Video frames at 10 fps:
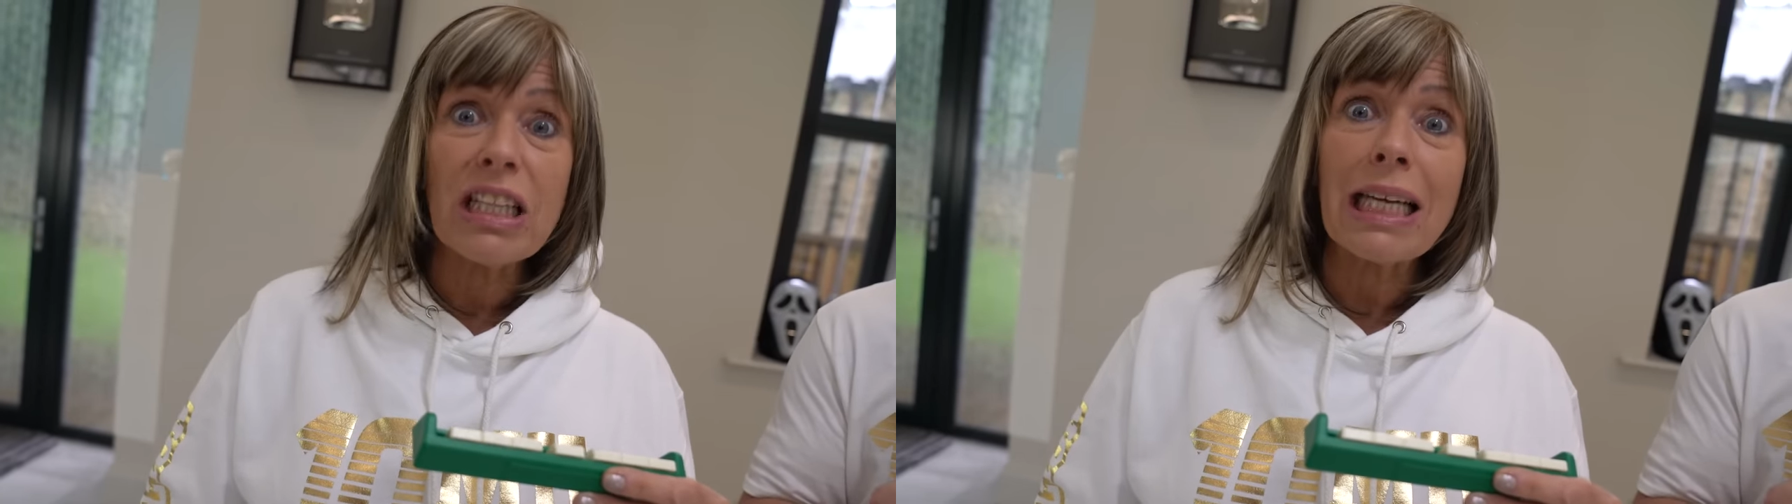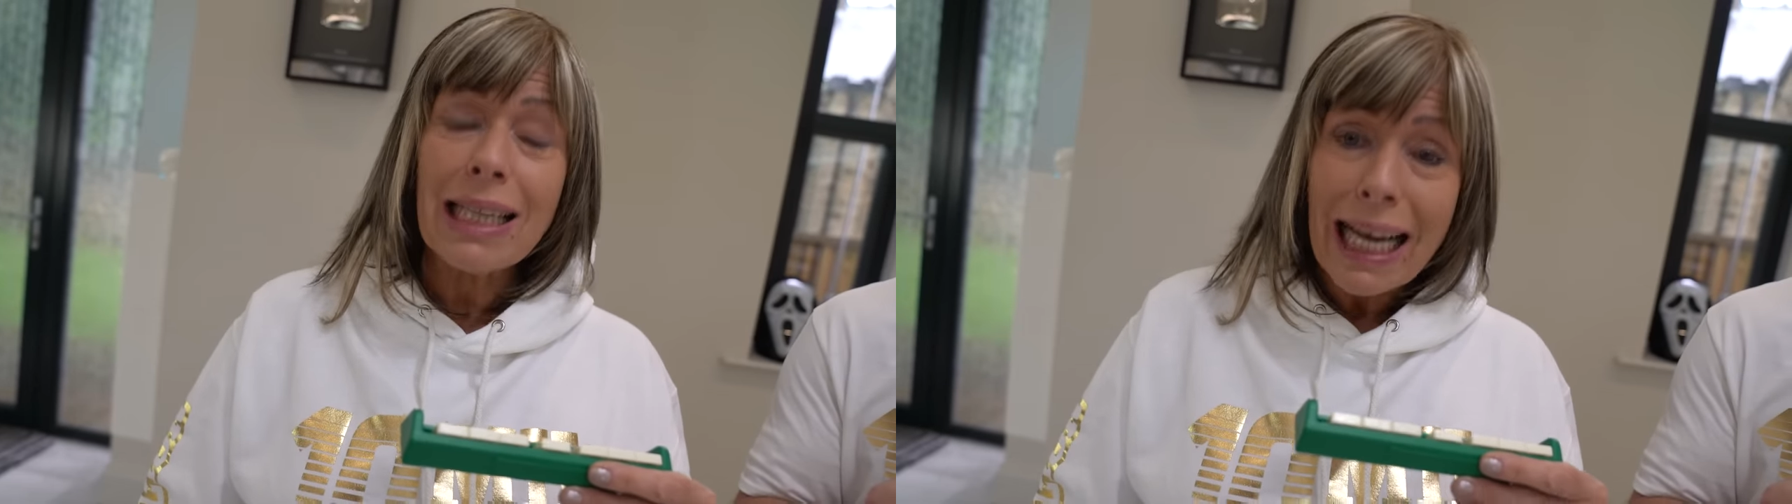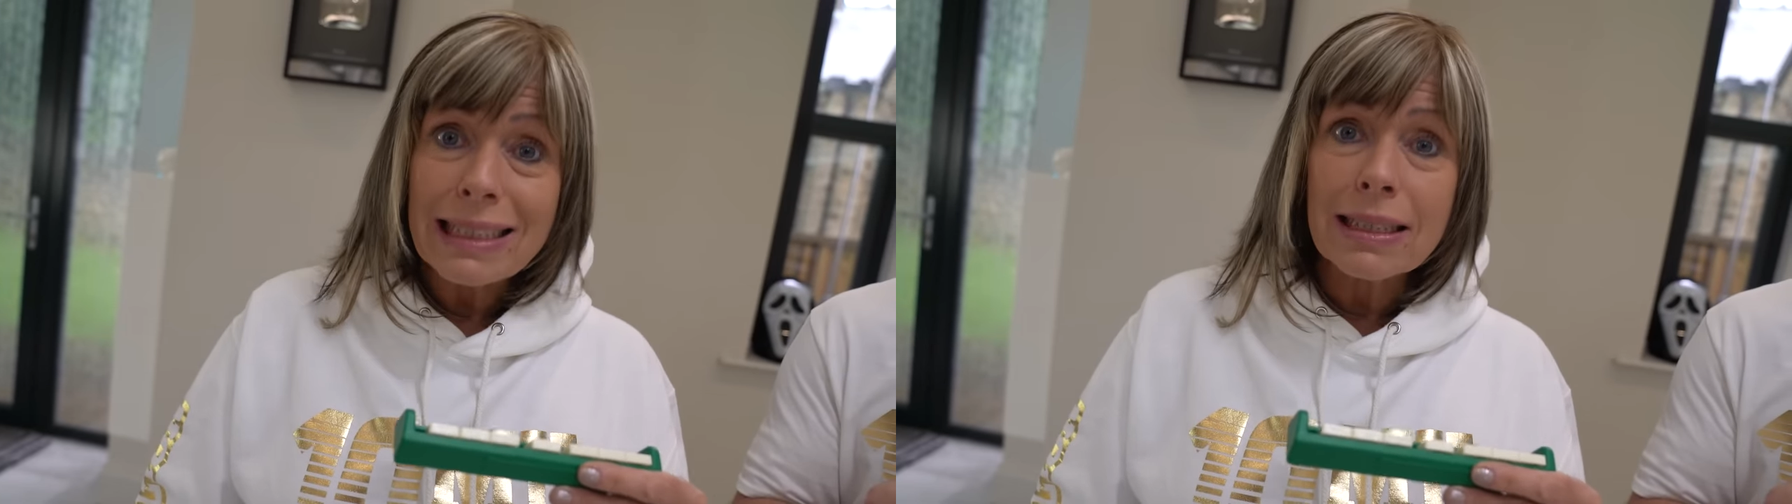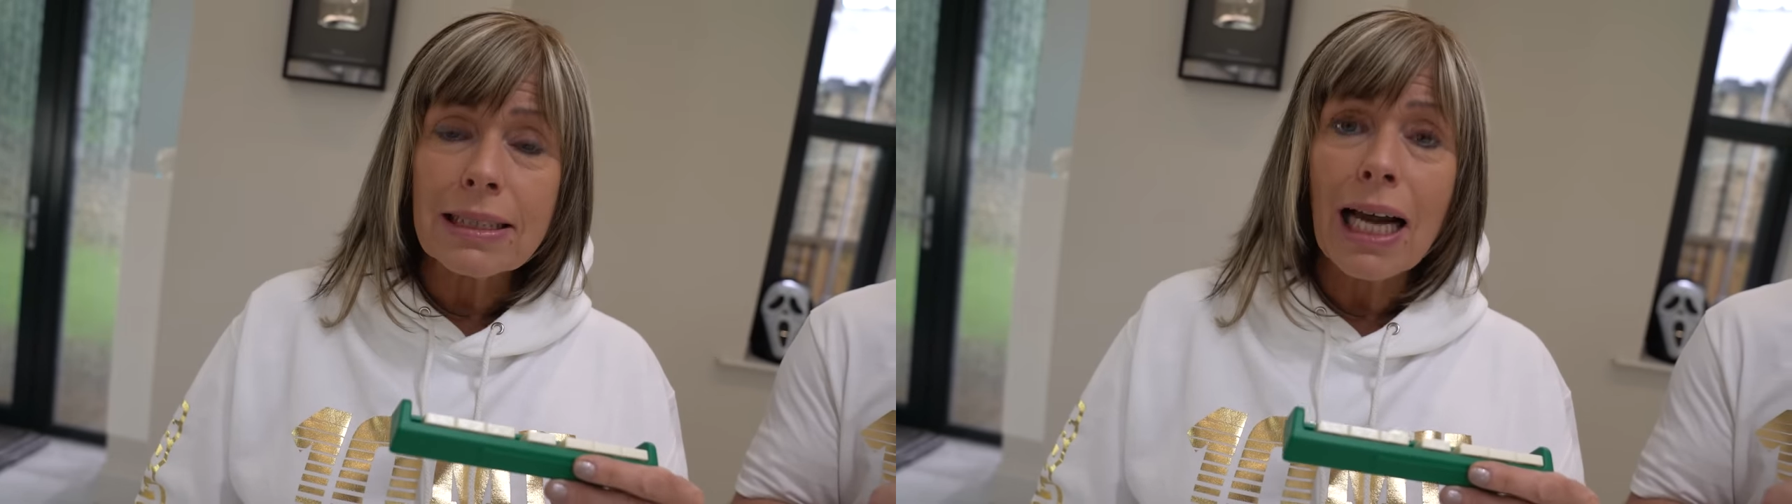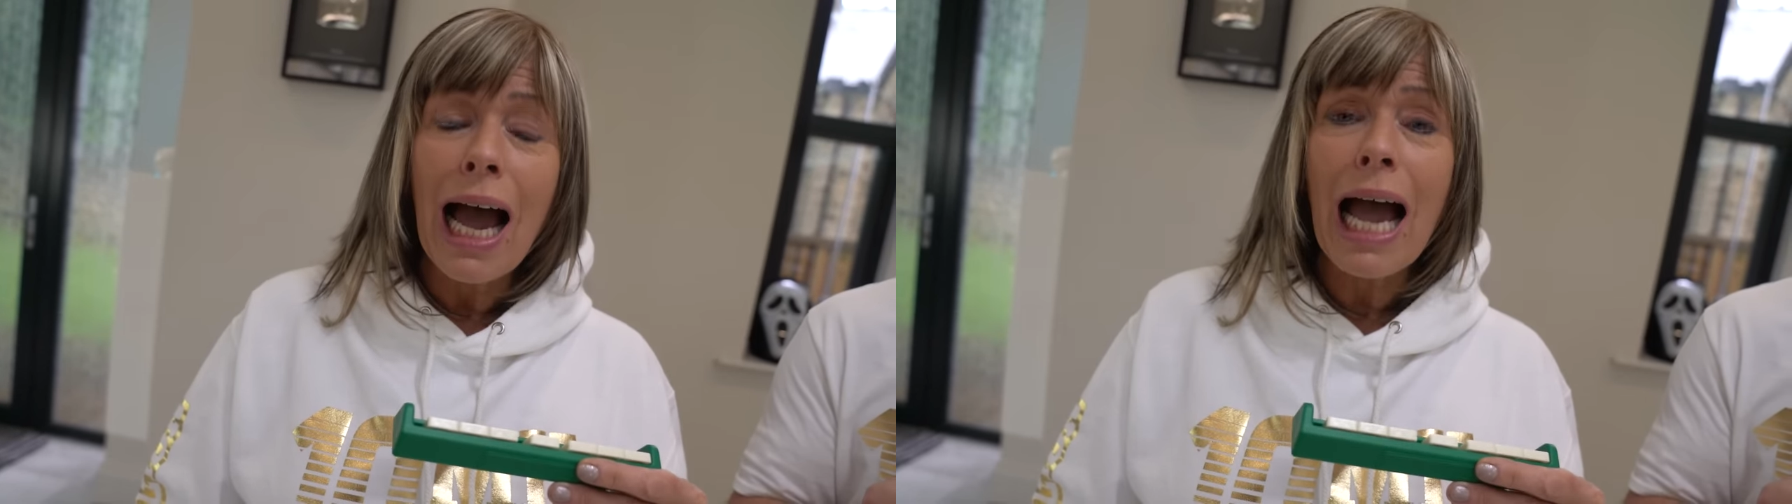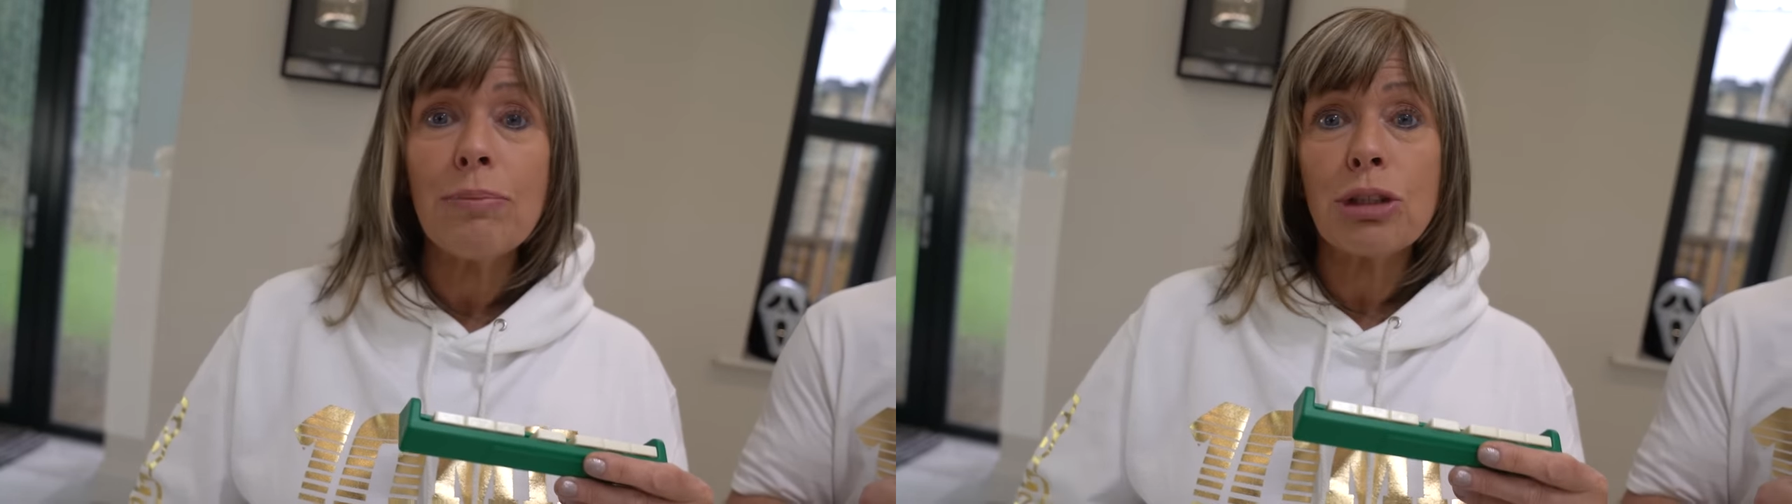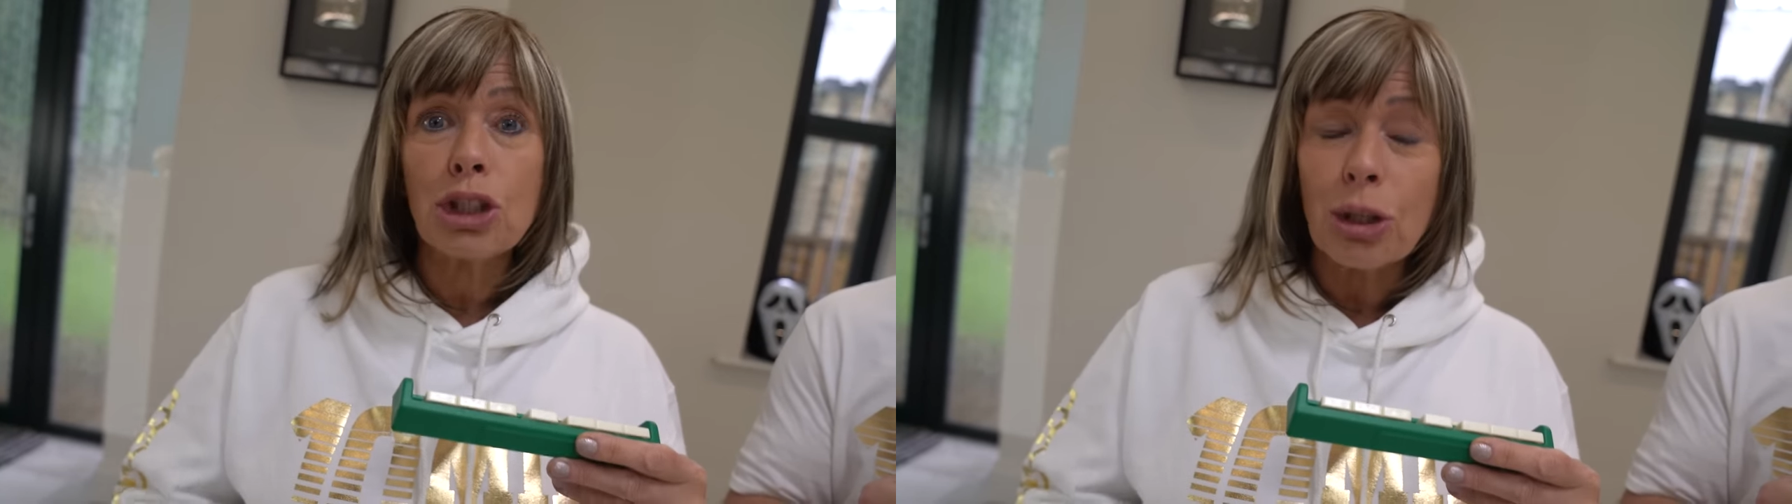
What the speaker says: for the last time,